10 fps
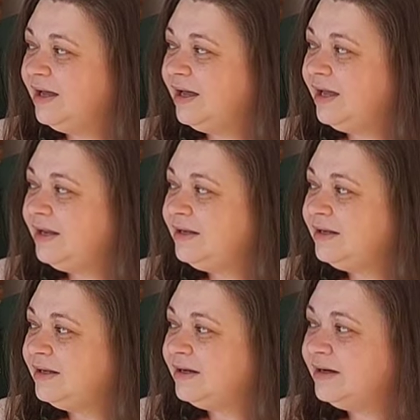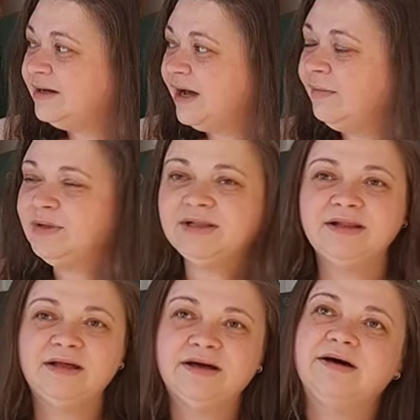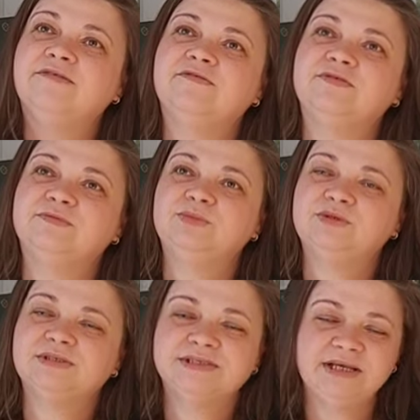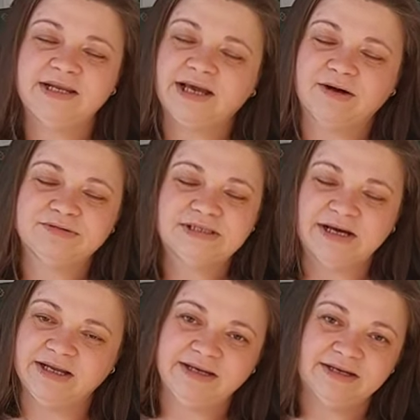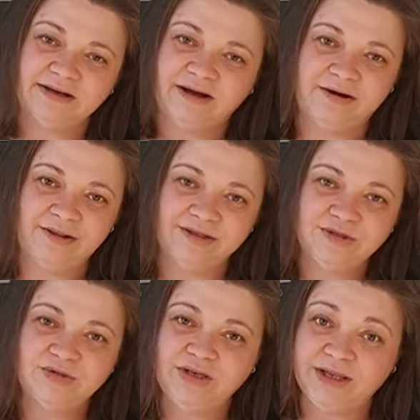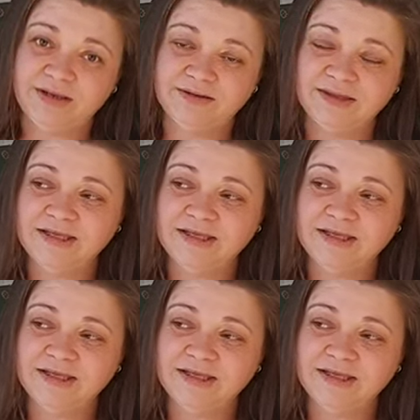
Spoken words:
and I will love to sit outside in the garden to knit.